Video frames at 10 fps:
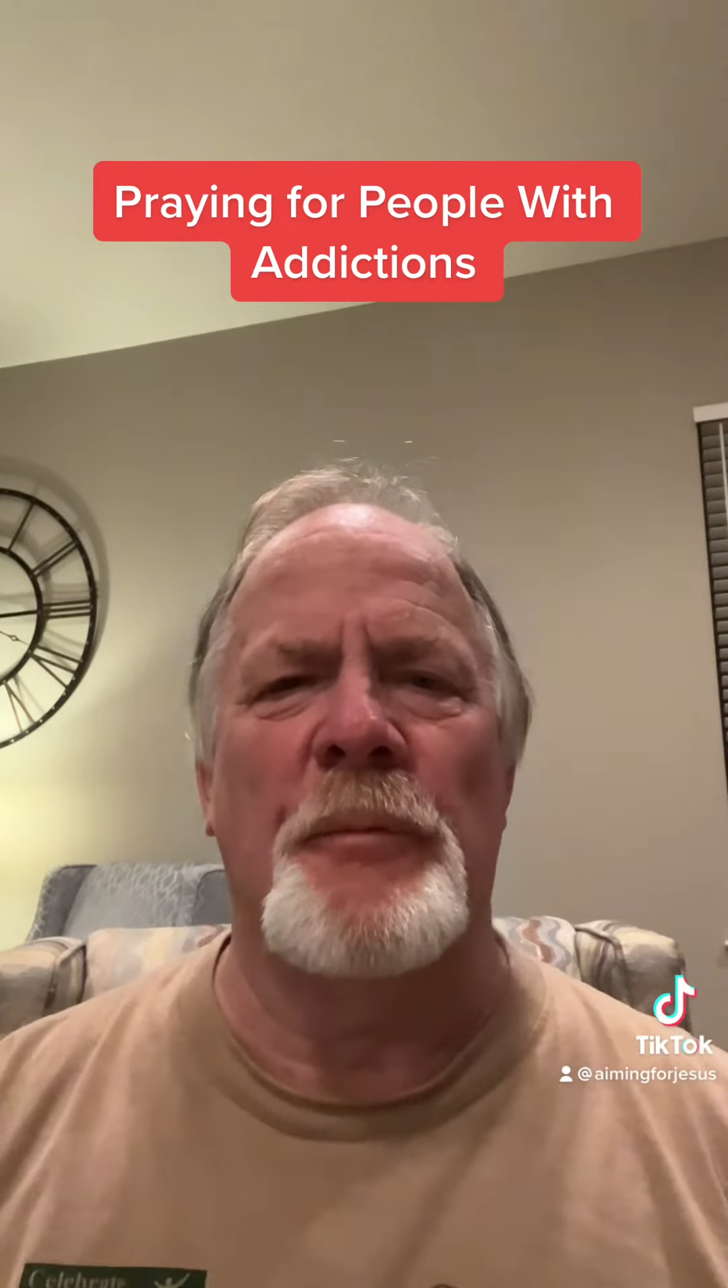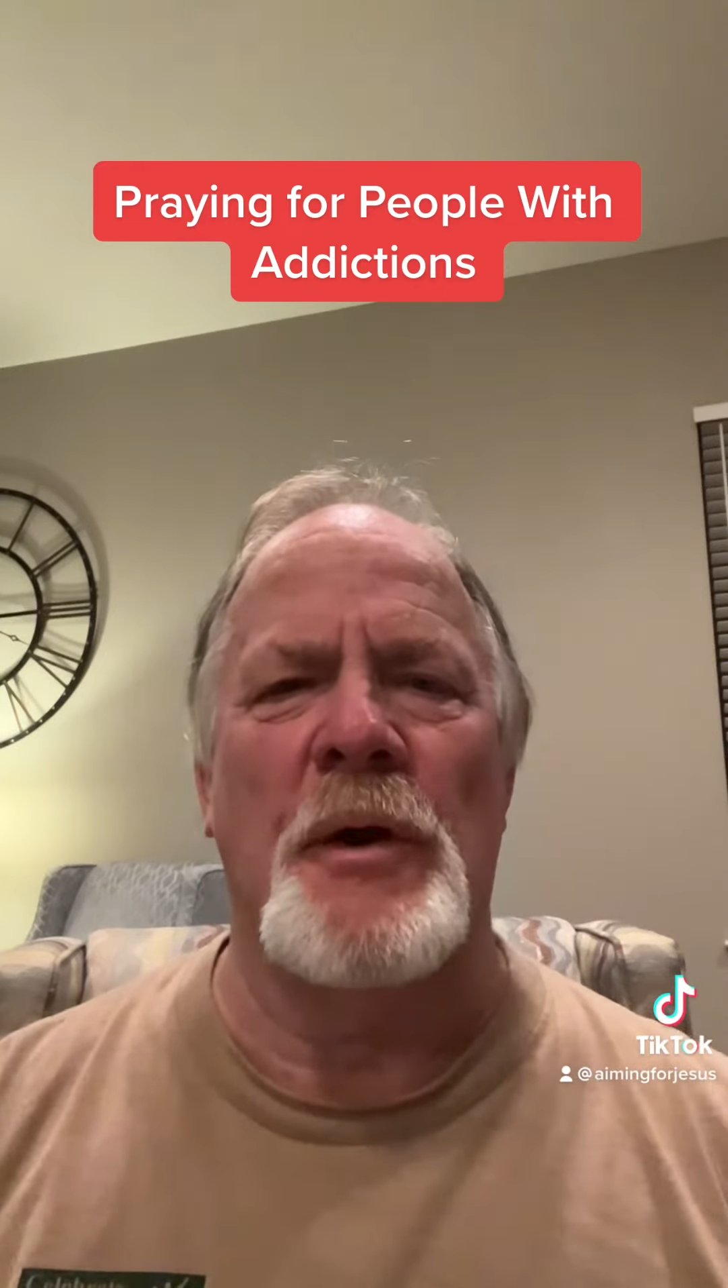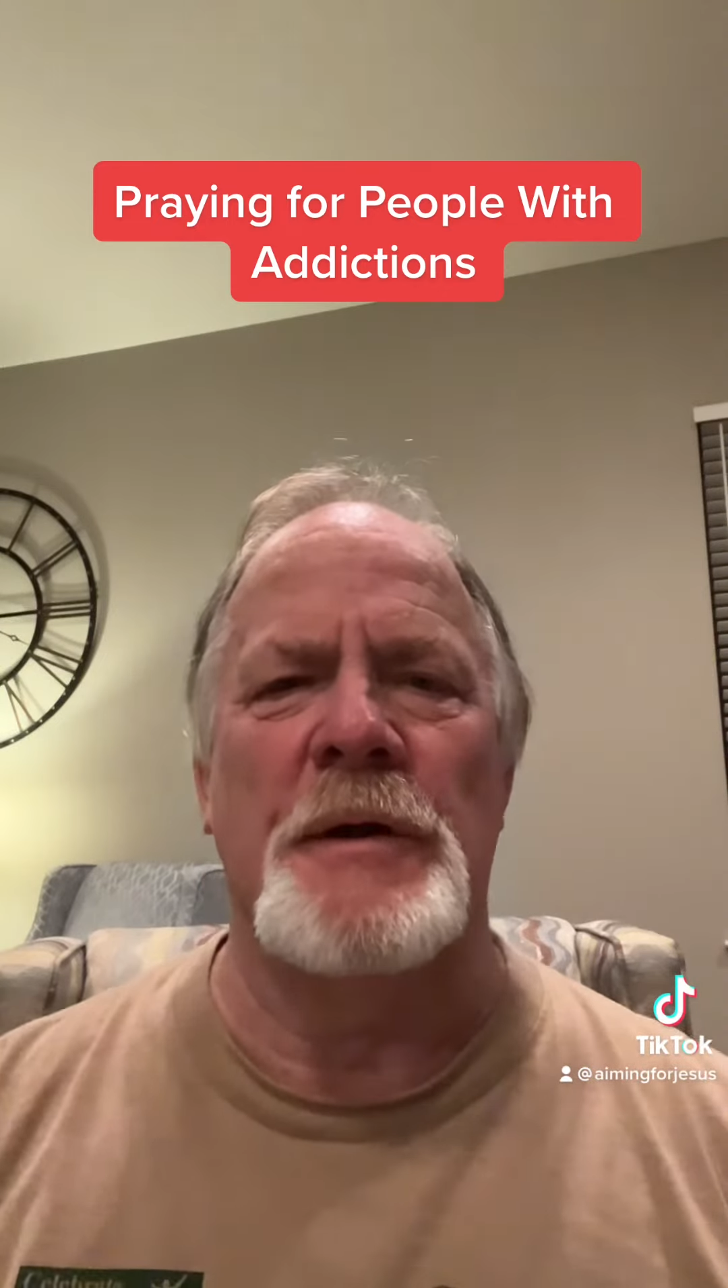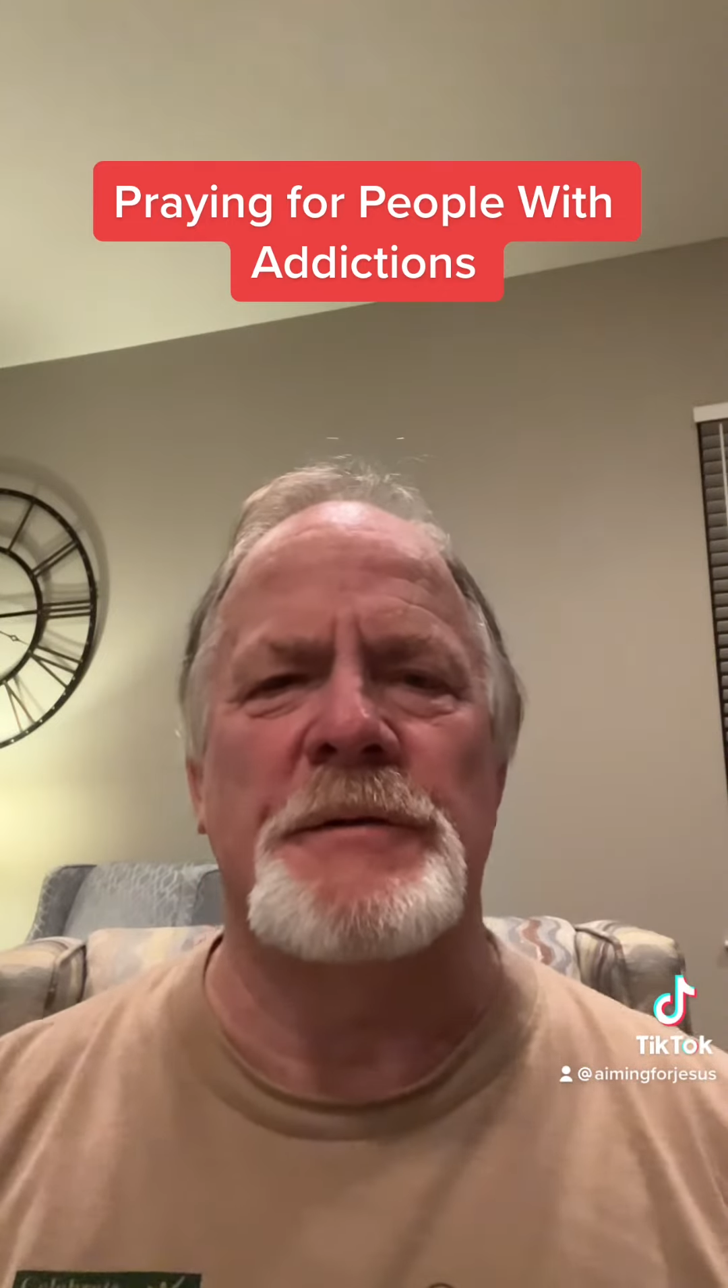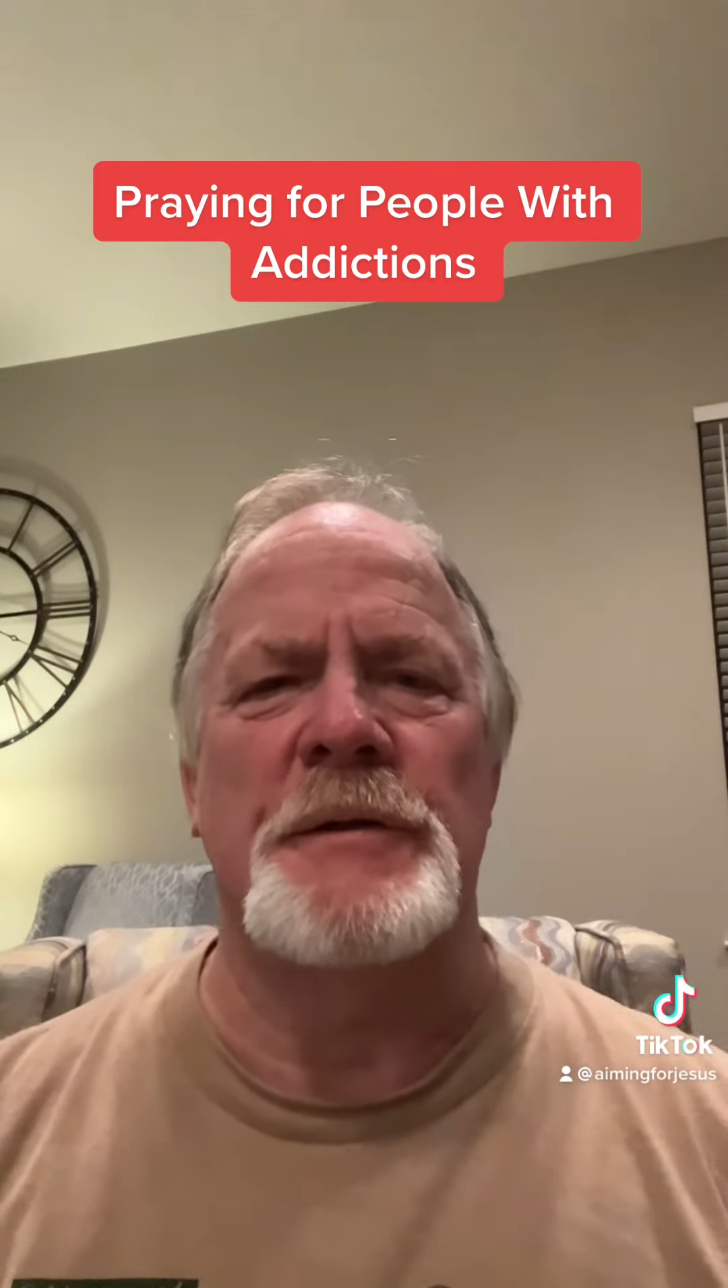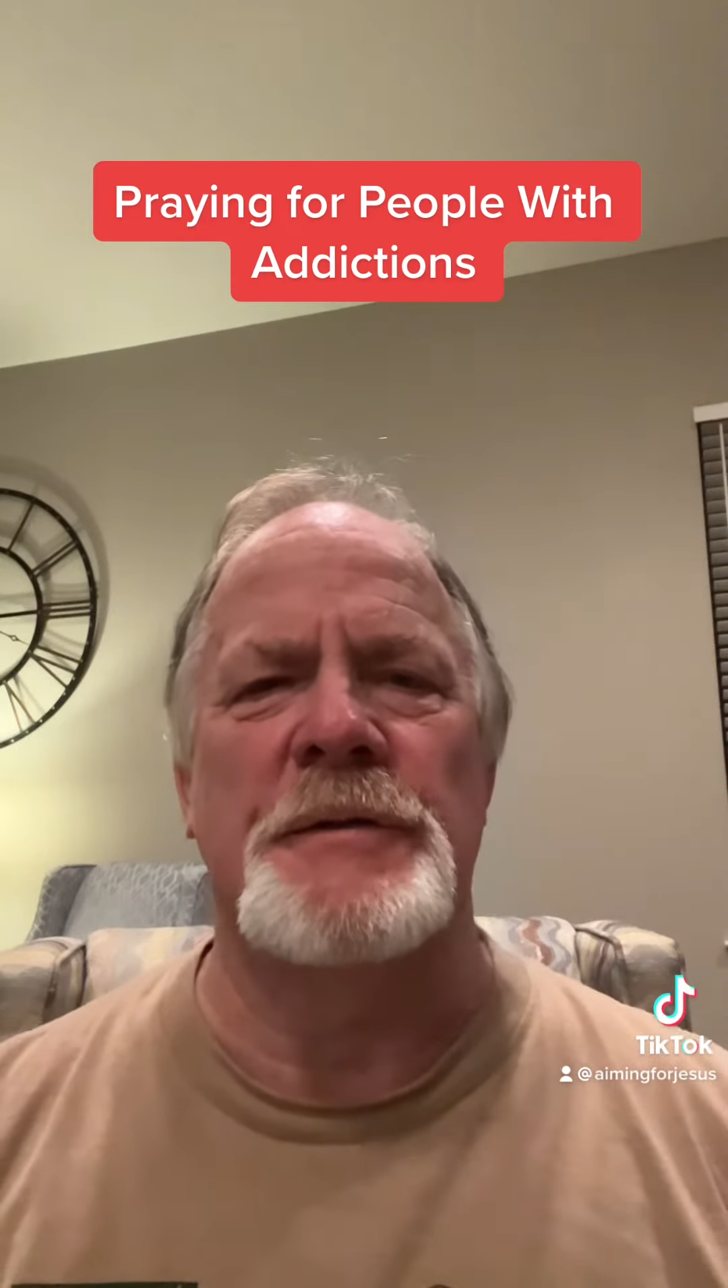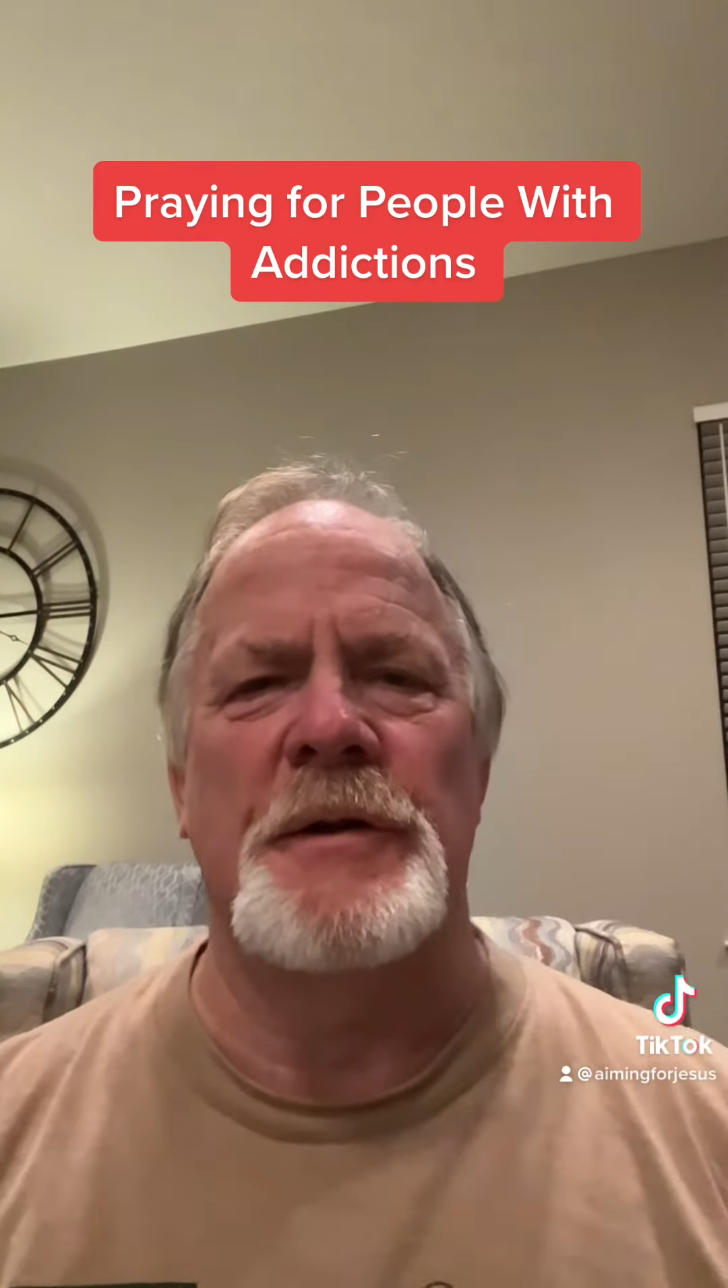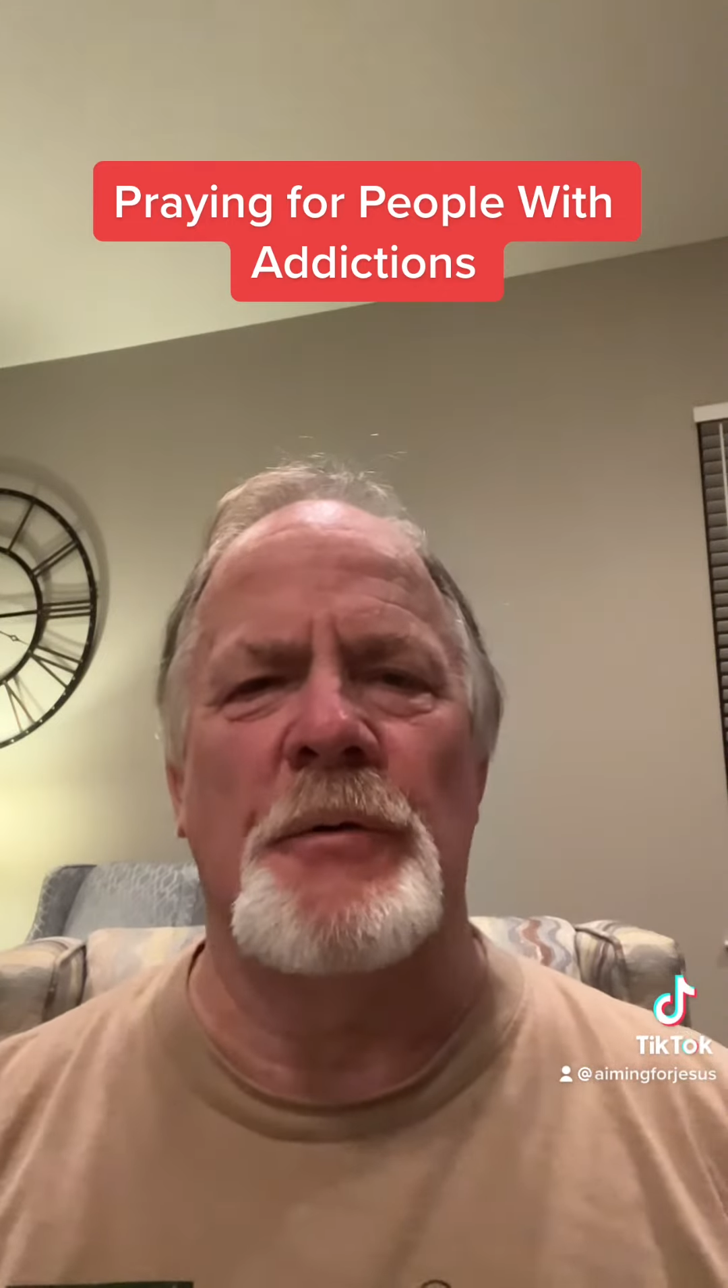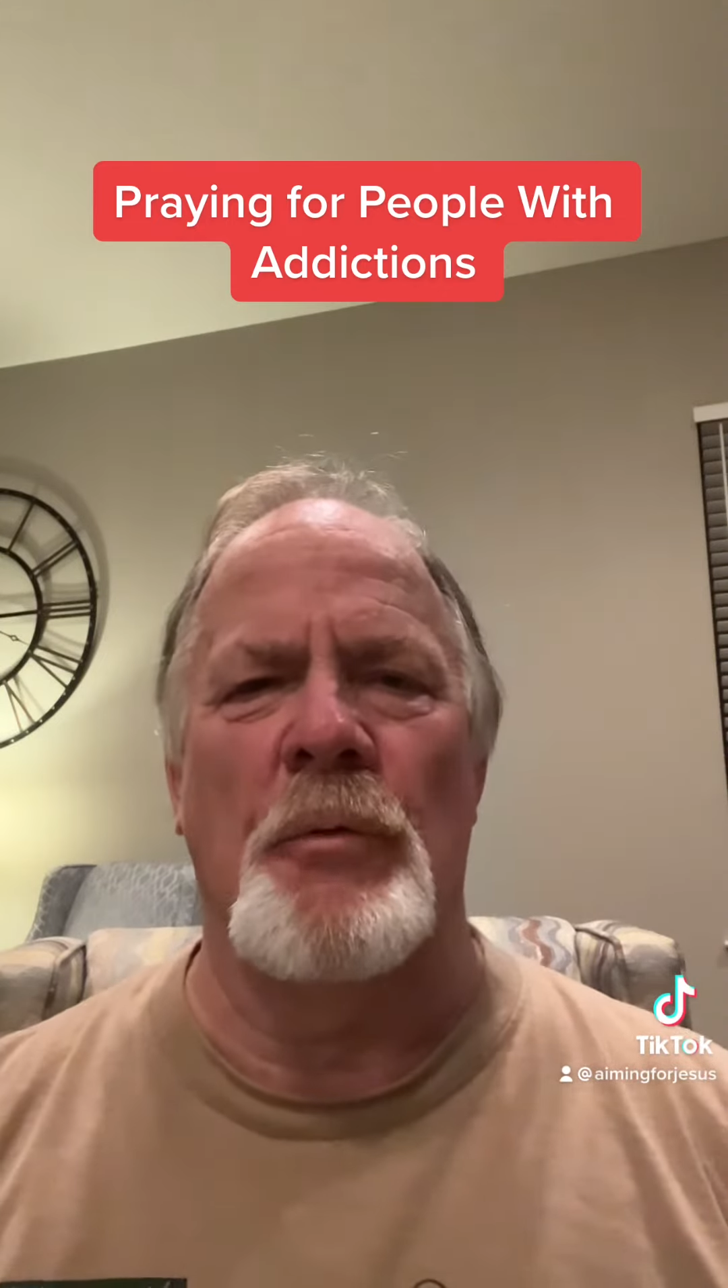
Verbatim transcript: places that